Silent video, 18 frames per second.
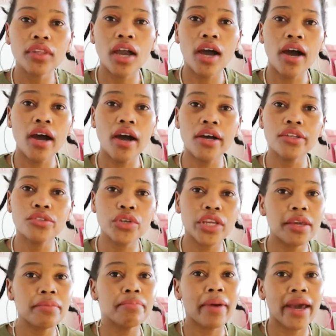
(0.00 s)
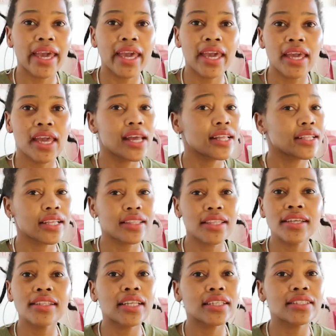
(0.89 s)
uh, to keep my hair and i
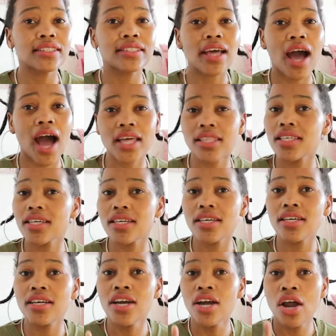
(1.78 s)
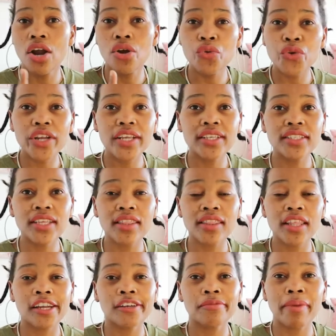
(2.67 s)
think that's the other reason
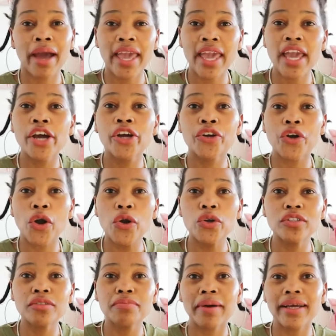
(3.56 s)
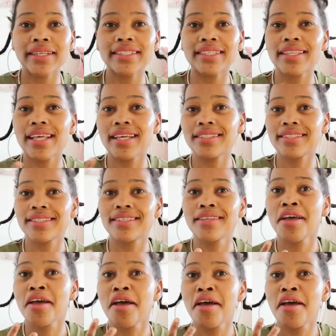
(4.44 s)
that my hair grows but that's